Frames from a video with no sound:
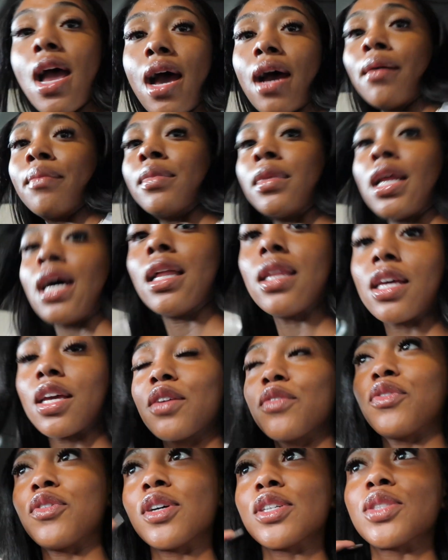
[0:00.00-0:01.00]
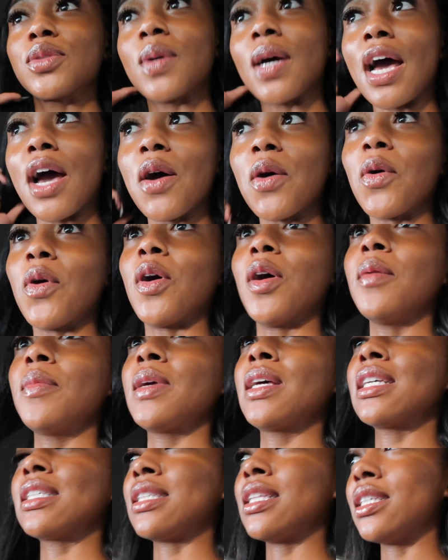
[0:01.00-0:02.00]
I'm not looking forward to it at all,
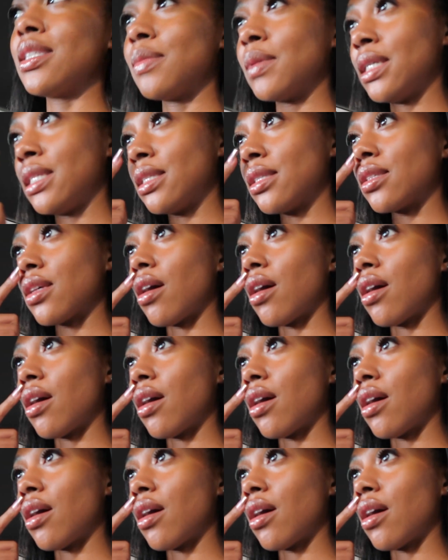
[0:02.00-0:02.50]
because this means